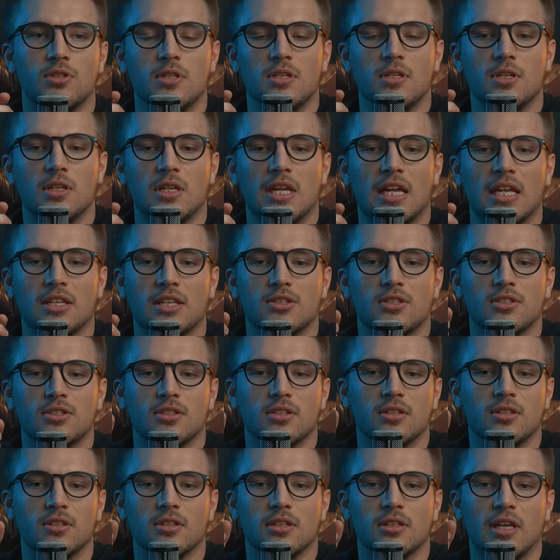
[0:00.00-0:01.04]
it's
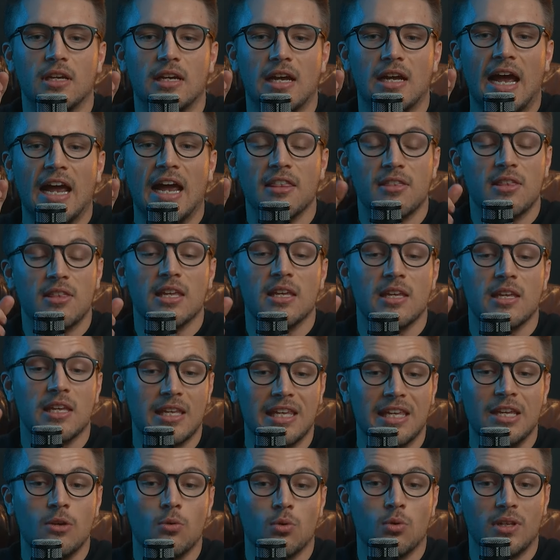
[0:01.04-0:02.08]
I think
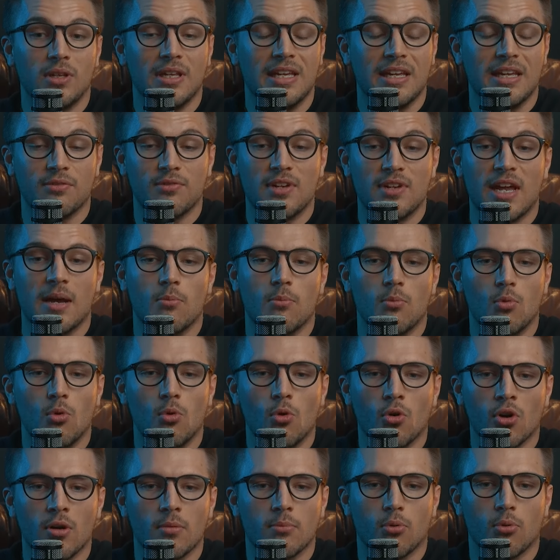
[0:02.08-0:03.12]
equally, if not
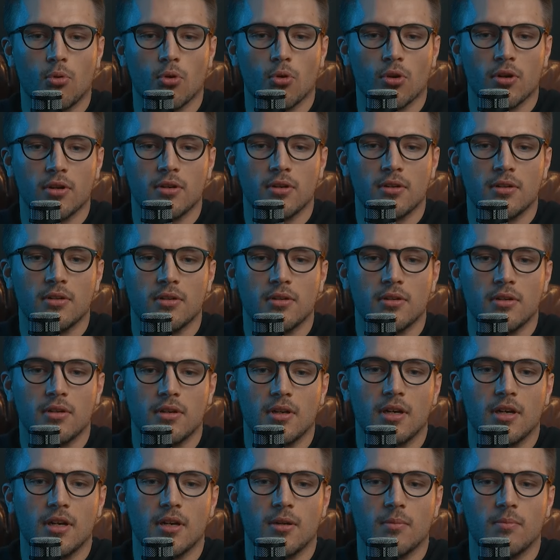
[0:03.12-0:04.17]
more important,
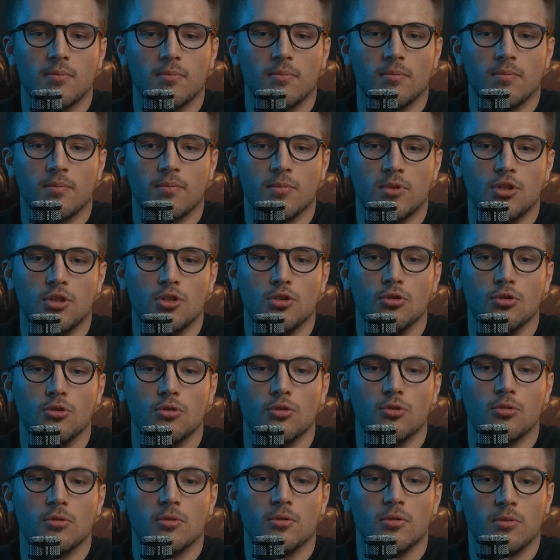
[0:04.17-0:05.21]
um,
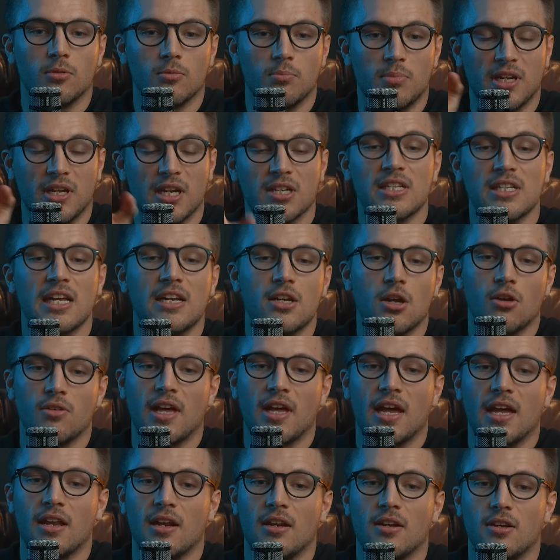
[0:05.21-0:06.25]
to because I know
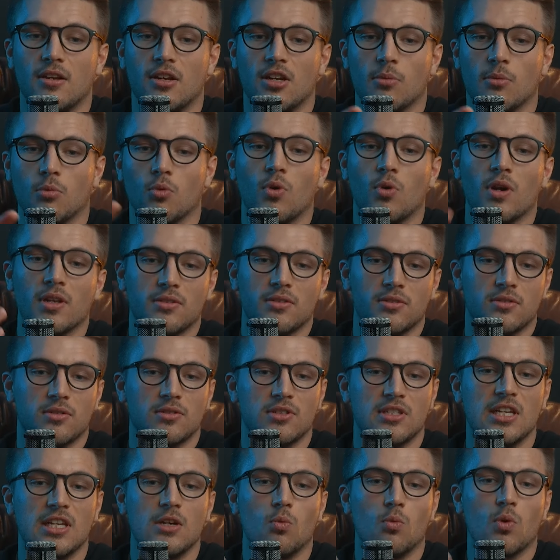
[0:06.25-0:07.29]
that number one,
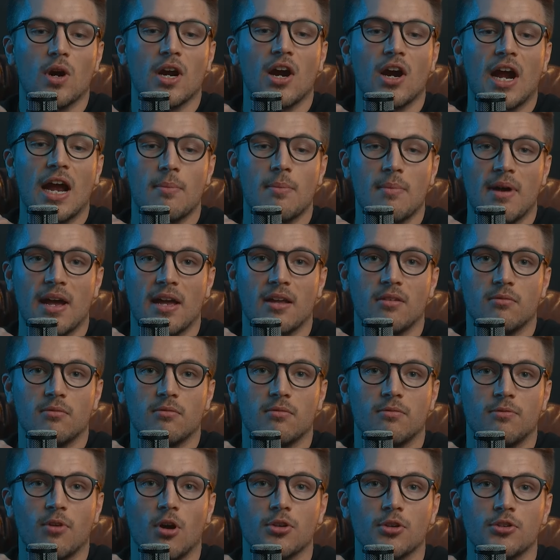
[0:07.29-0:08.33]
see where I might
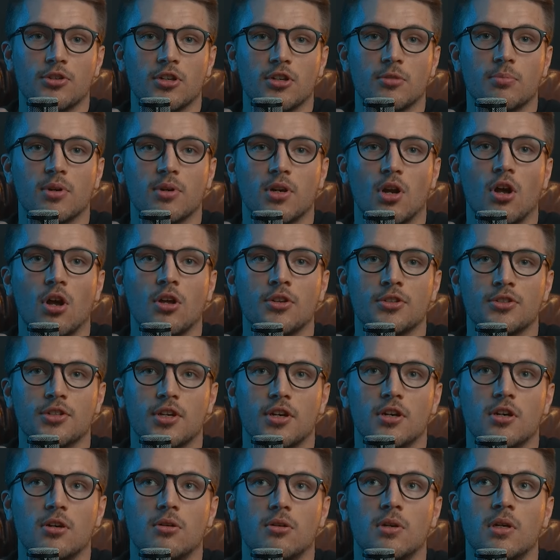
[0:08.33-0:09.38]
falter, but also